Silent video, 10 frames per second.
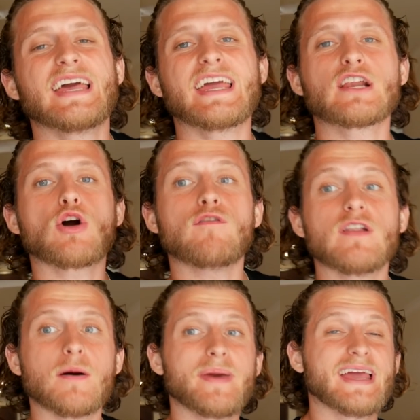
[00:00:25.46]
in
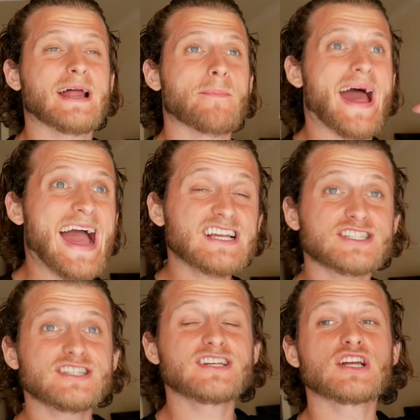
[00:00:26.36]
Kovalam, and I'm
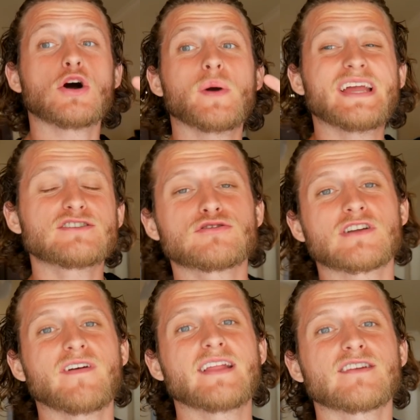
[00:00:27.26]
actually gonna go into
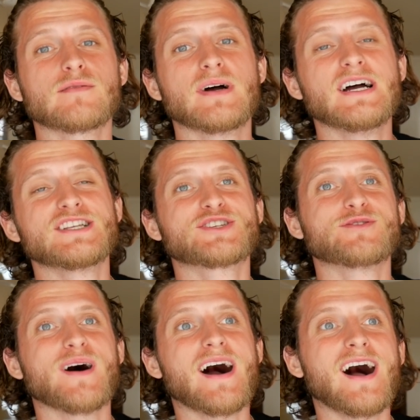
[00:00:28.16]
Trivandrum
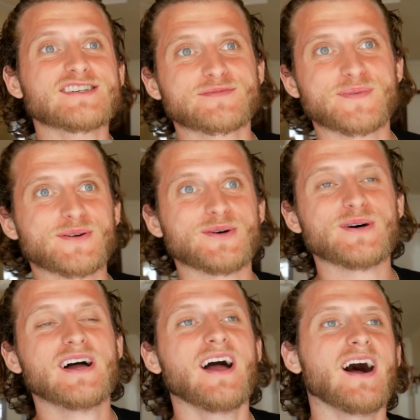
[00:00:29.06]
to a
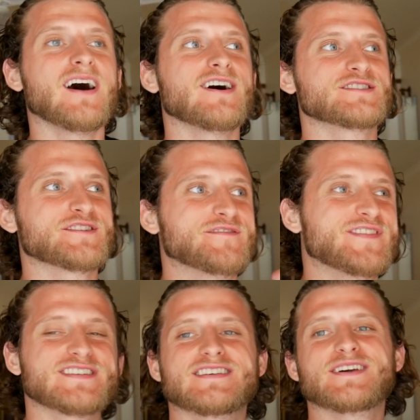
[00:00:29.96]
hospital to
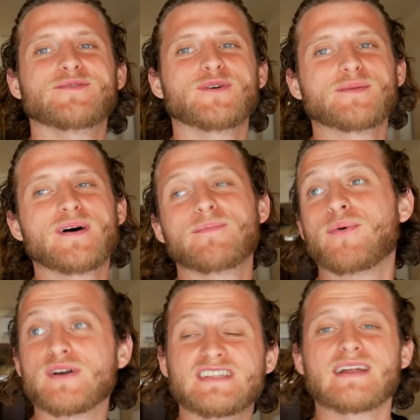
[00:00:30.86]
visit one of my
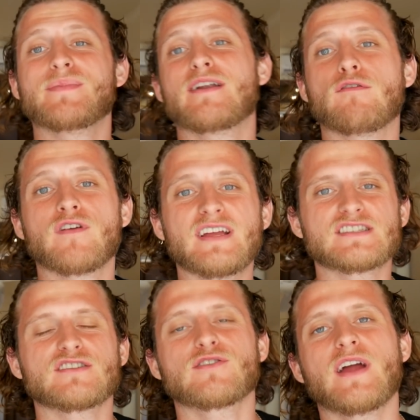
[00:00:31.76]
boys that I met over
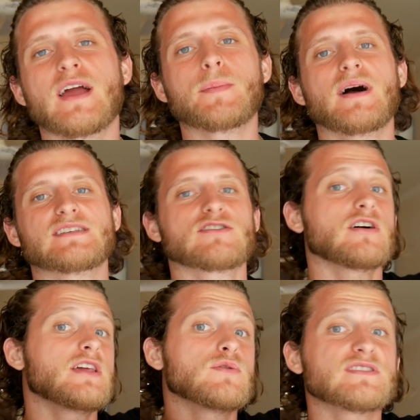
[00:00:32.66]
Instagram. I
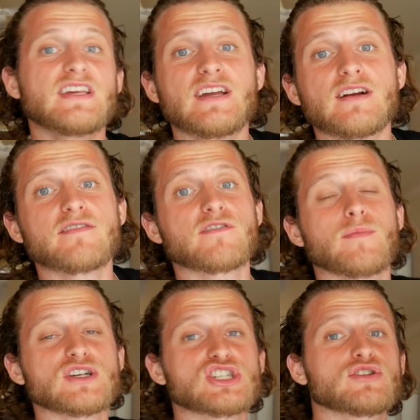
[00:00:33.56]
saw he was here
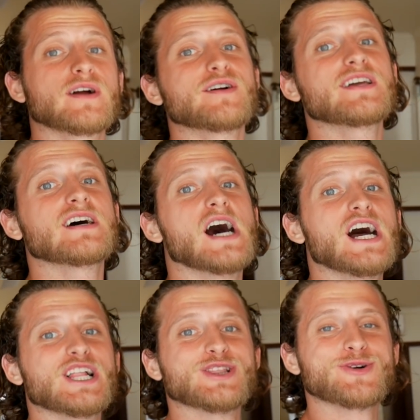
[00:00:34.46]
from Australia,
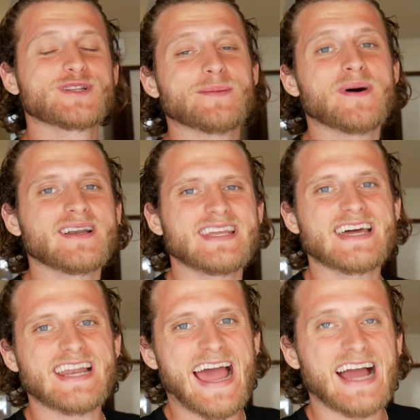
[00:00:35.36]
Luke Damant. He
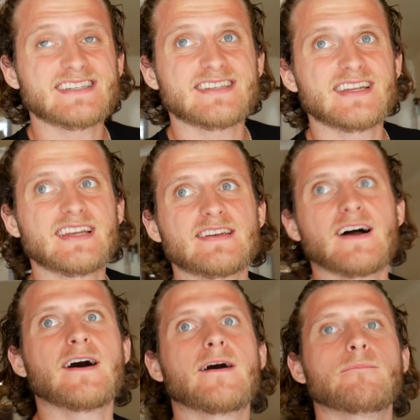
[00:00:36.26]
had an accident
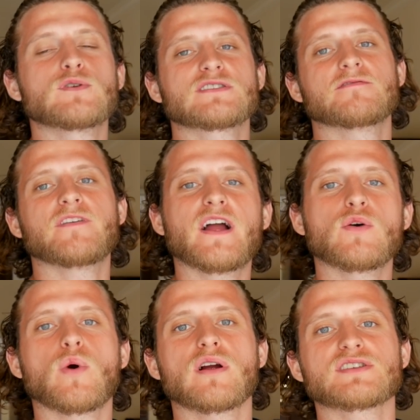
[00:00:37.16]
with some
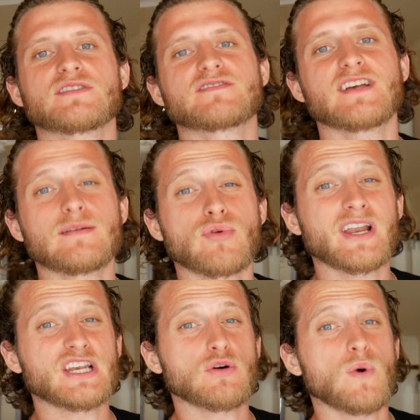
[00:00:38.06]
fireworks
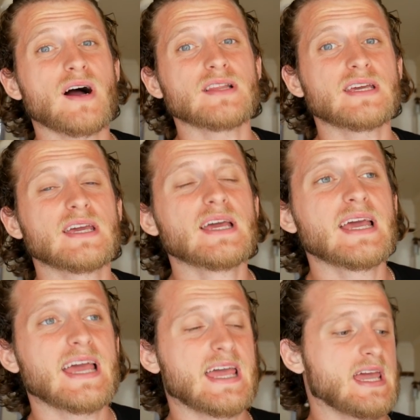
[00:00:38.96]
celebrating Diwali,
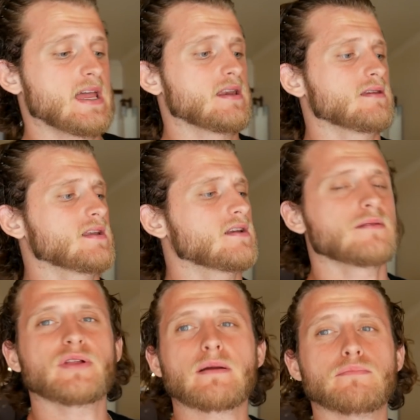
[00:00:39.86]
and he ended
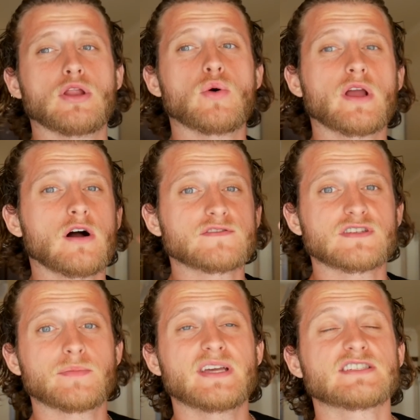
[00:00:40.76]
up like blowing off
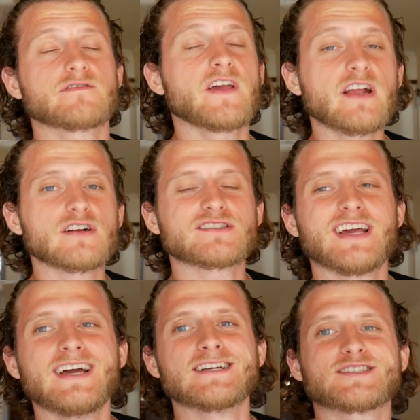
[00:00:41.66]
some of his fingers.
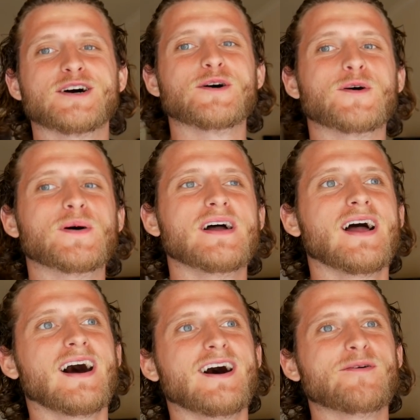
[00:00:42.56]
So
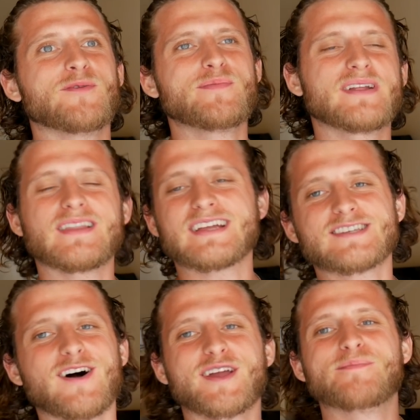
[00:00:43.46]
we've been like
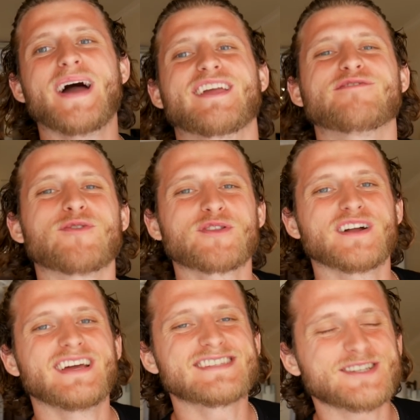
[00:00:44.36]
talking back and forth
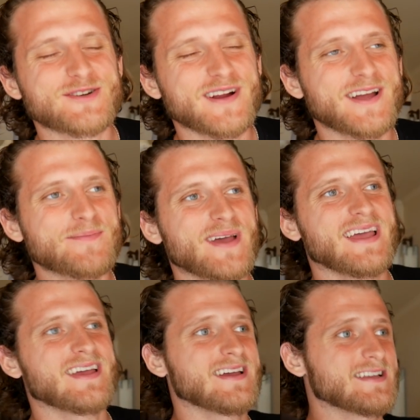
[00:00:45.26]
on Instagram,
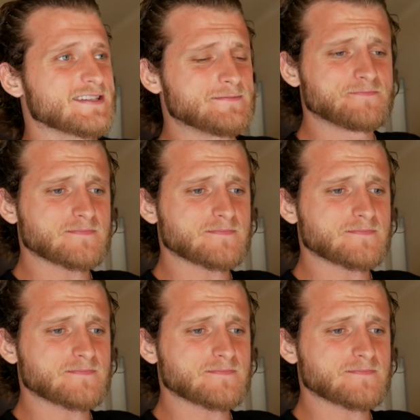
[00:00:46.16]
and